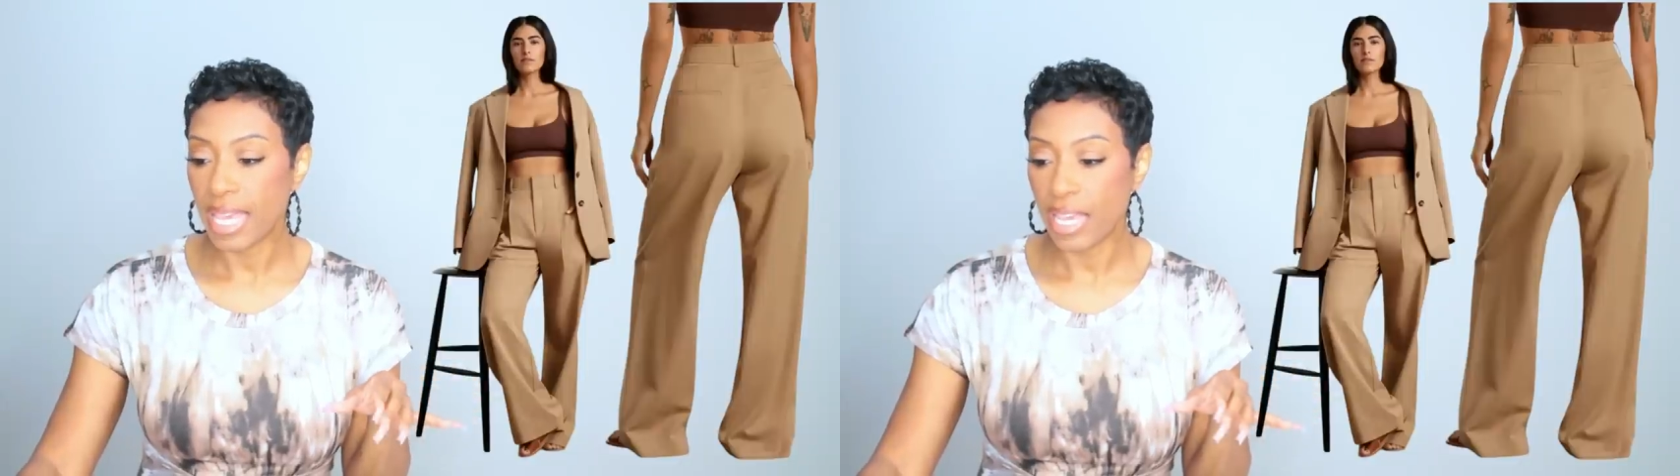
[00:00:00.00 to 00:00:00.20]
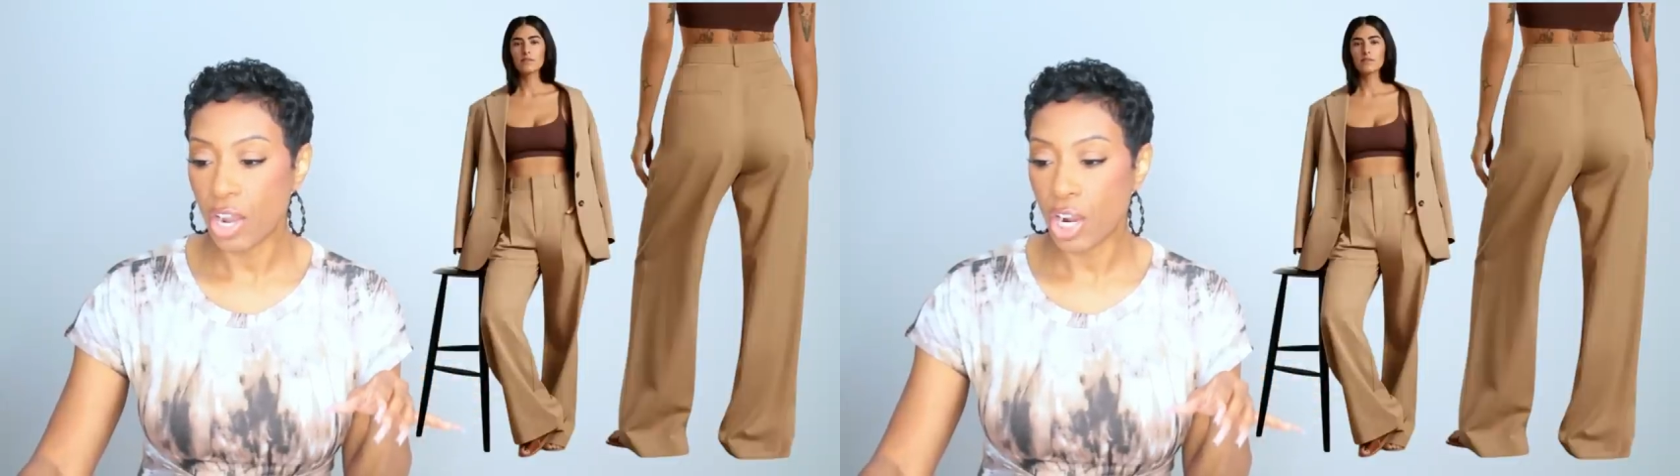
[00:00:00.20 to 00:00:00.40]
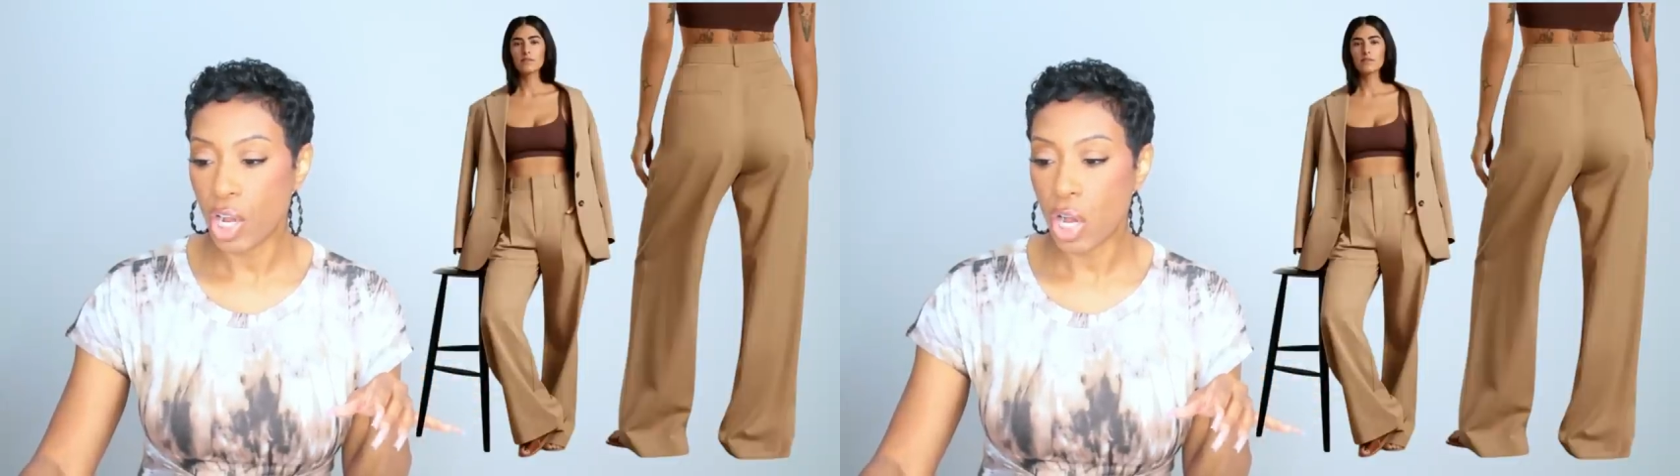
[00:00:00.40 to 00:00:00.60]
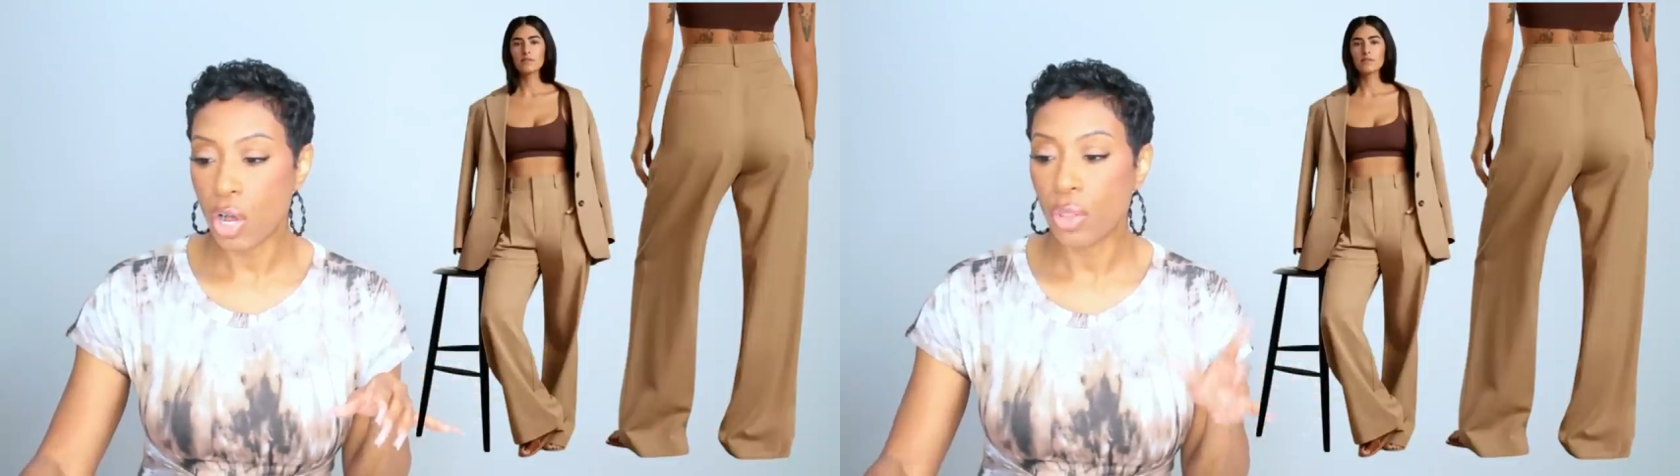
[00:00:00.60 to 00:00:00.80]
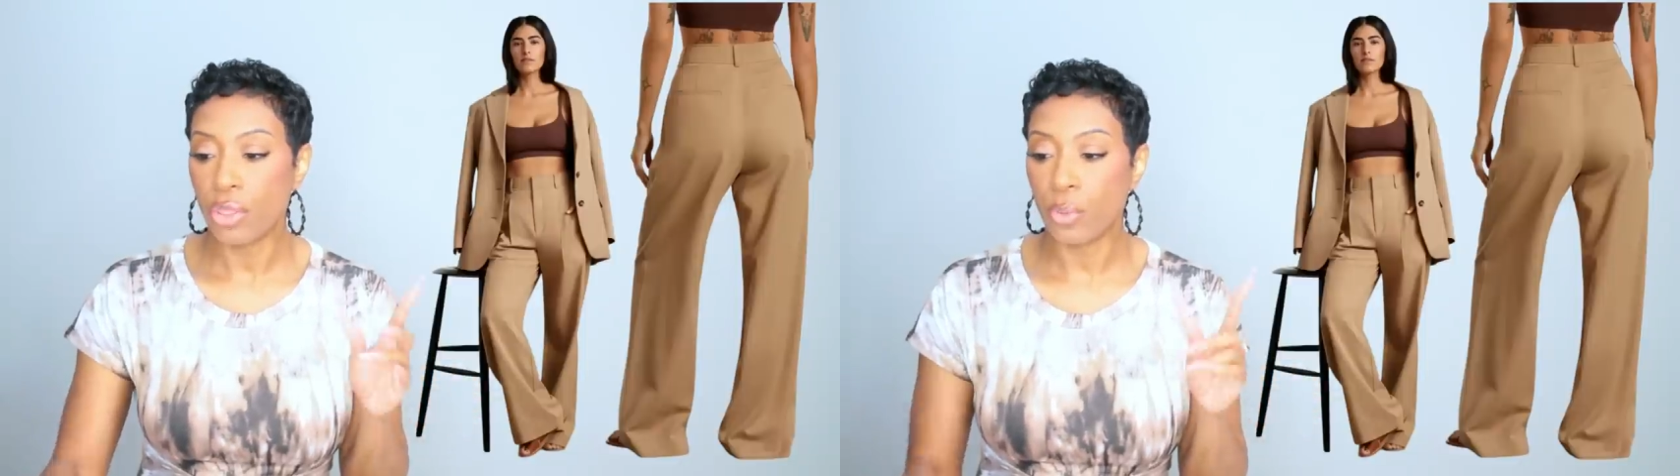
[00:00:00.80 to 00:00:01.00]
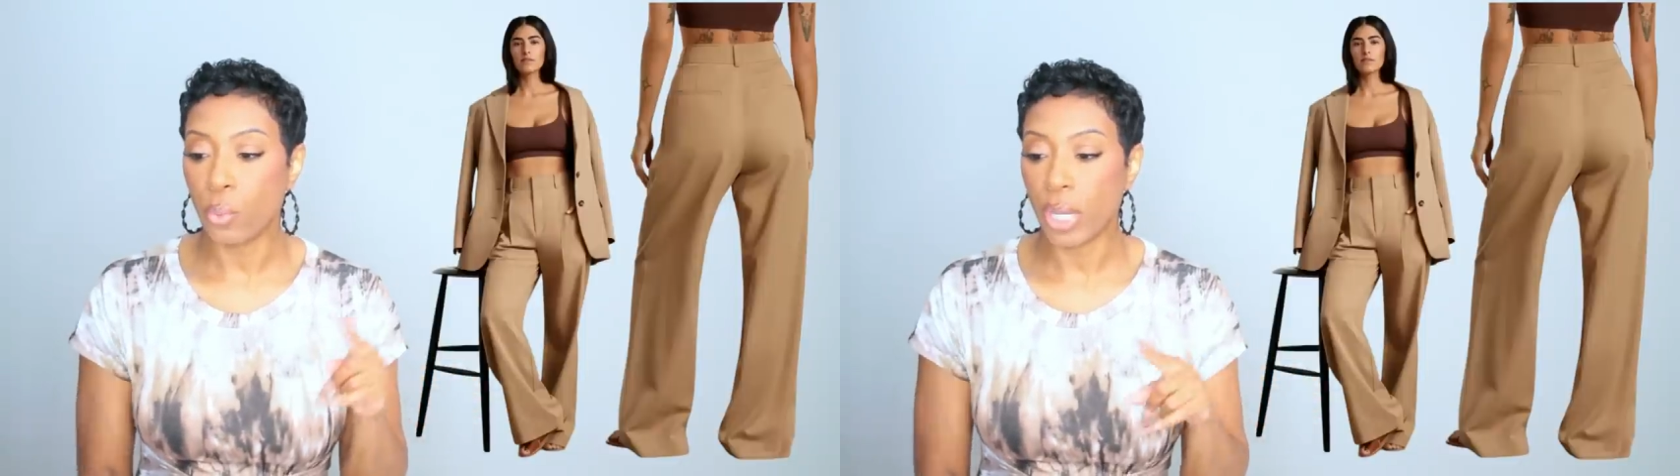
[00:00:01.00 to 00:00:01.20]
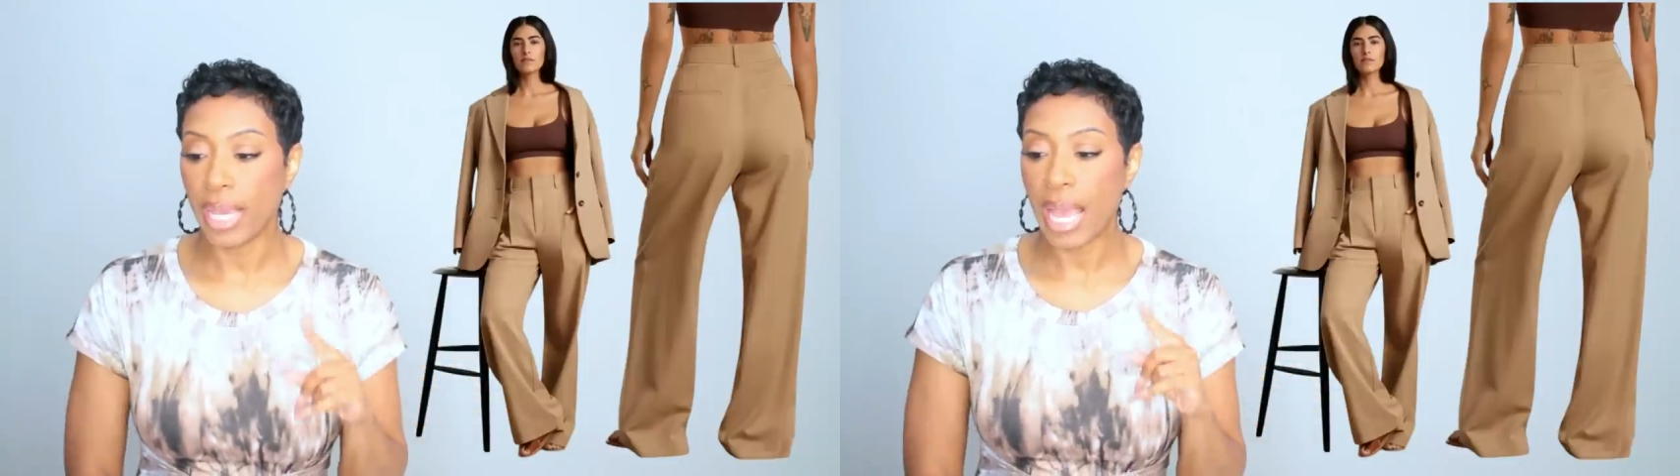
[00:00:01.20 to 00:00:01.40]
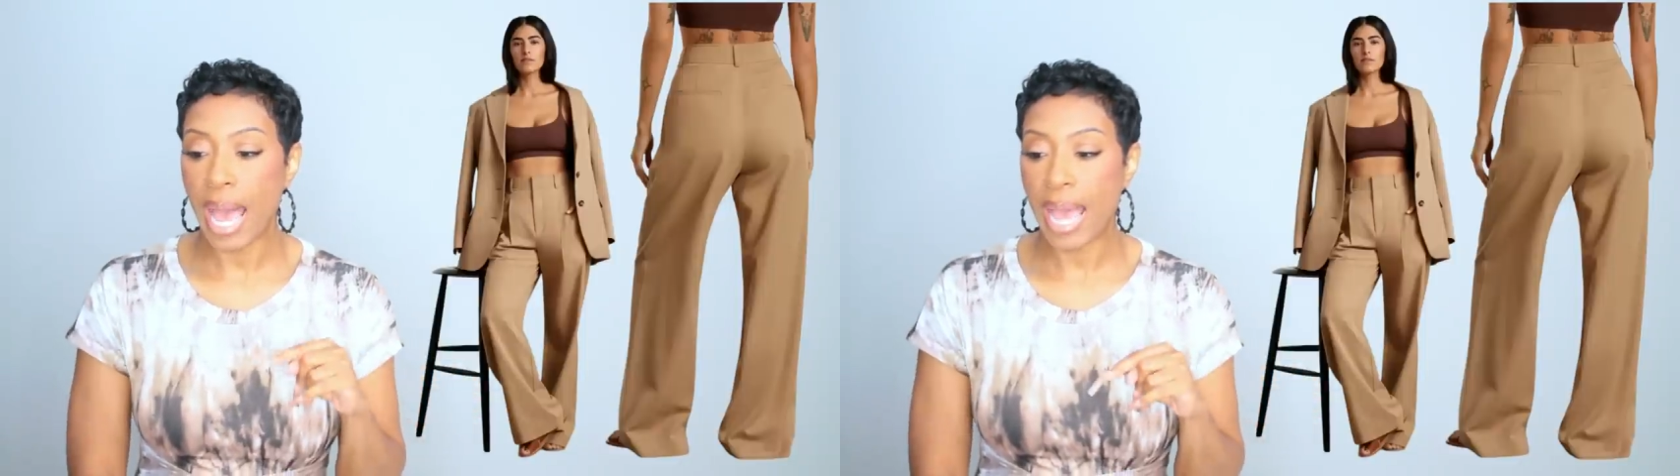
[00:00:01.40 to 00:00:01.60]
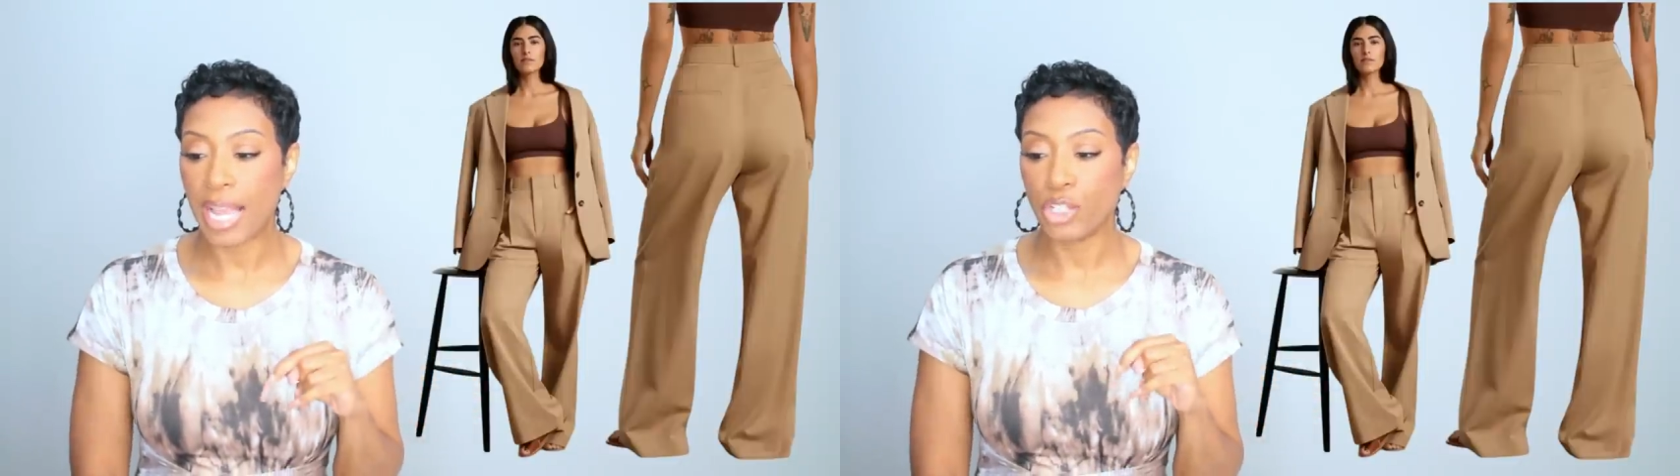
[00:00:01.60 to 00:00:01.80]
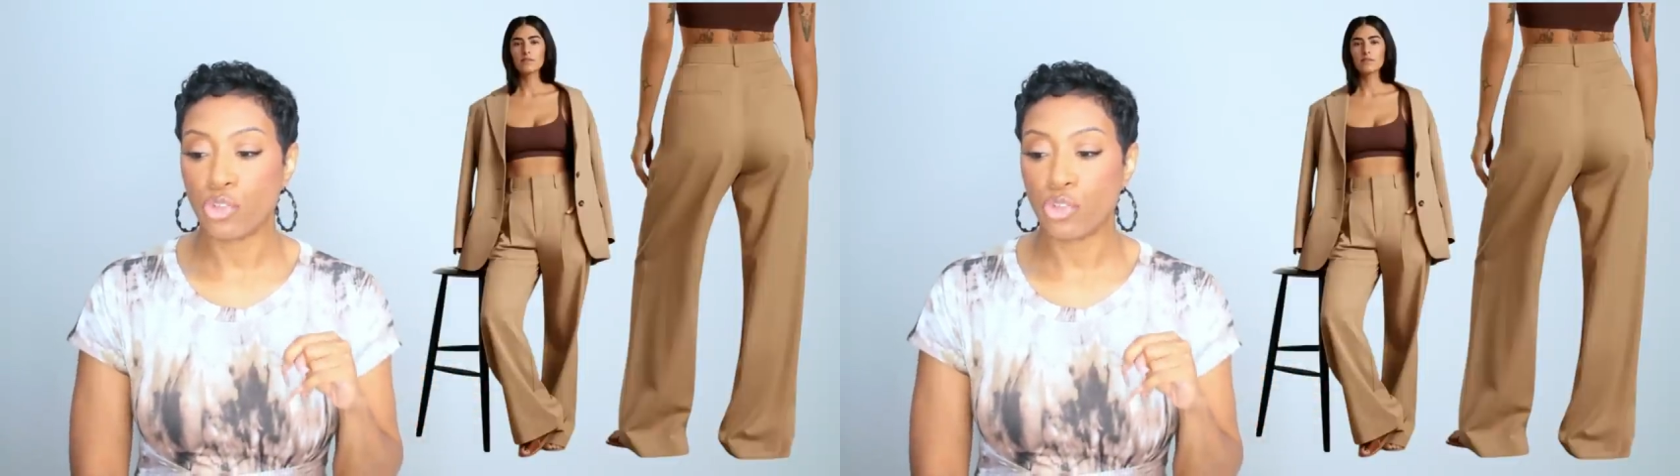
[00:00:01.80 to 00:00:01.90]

they are called the Way High